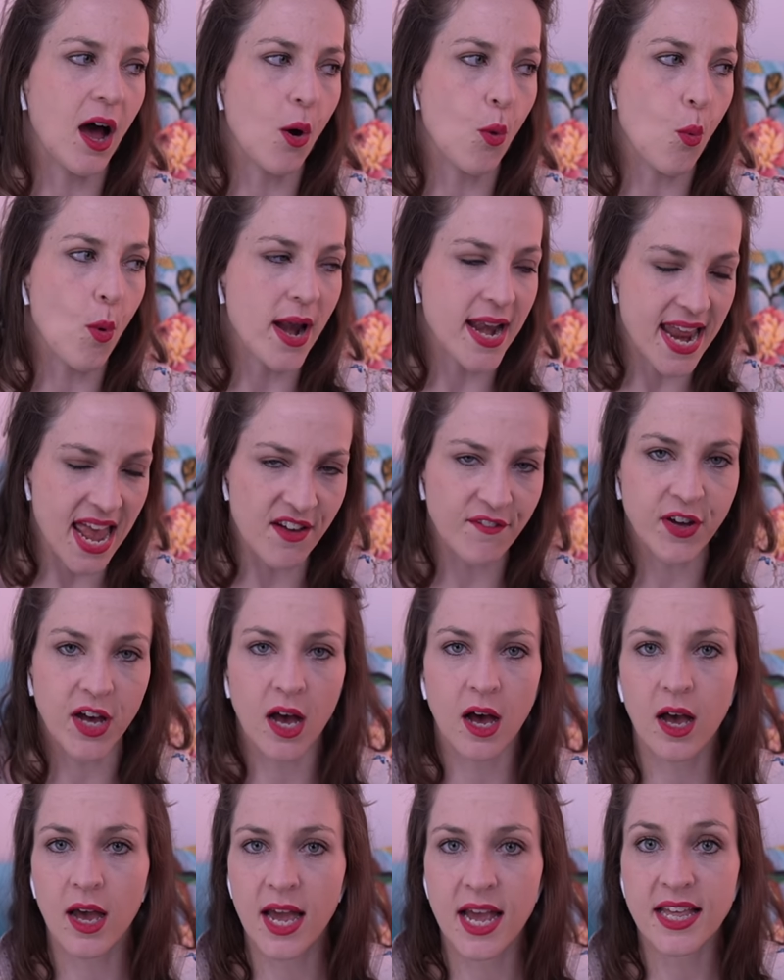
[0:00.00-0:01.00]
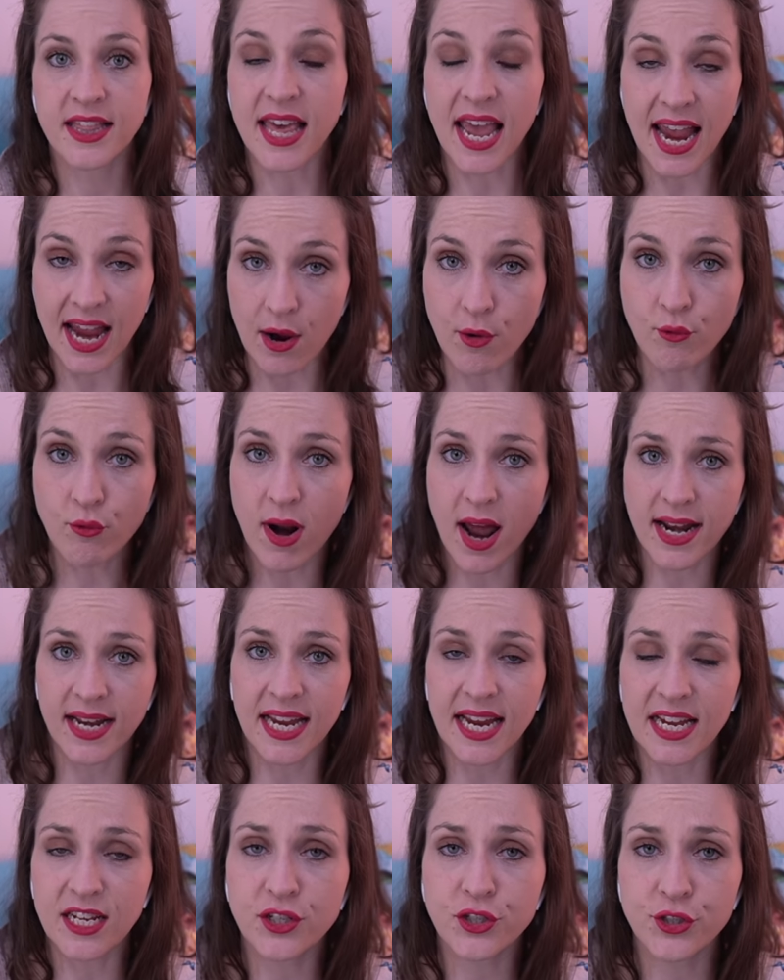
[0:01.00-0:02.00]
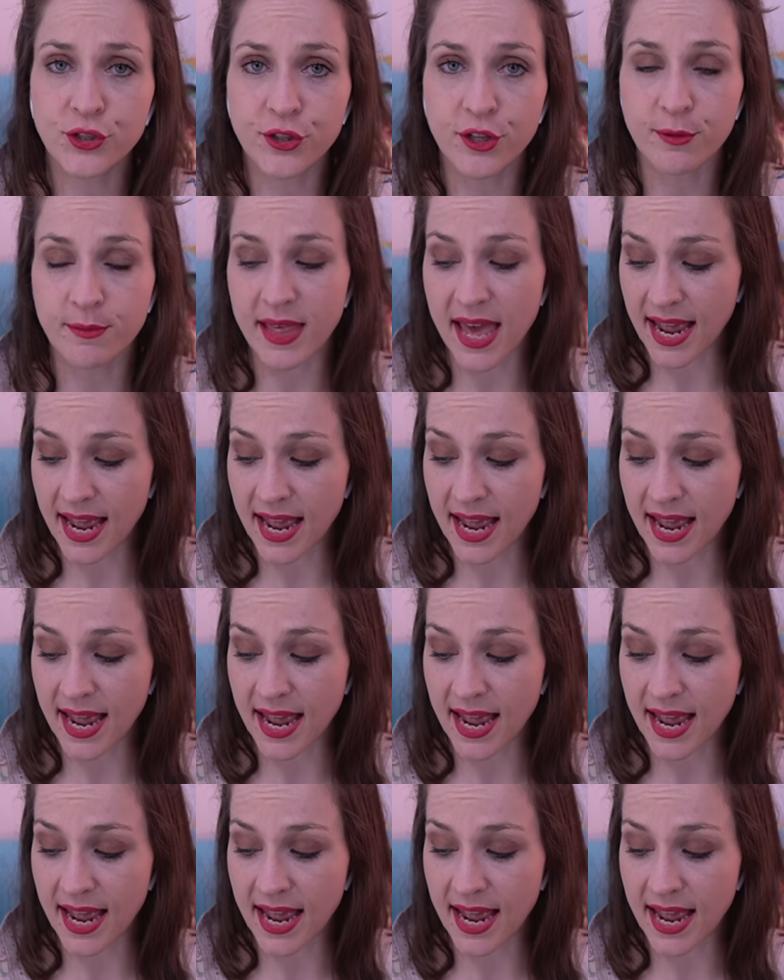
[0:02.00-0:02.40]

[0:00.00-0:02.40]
whenever they run into them.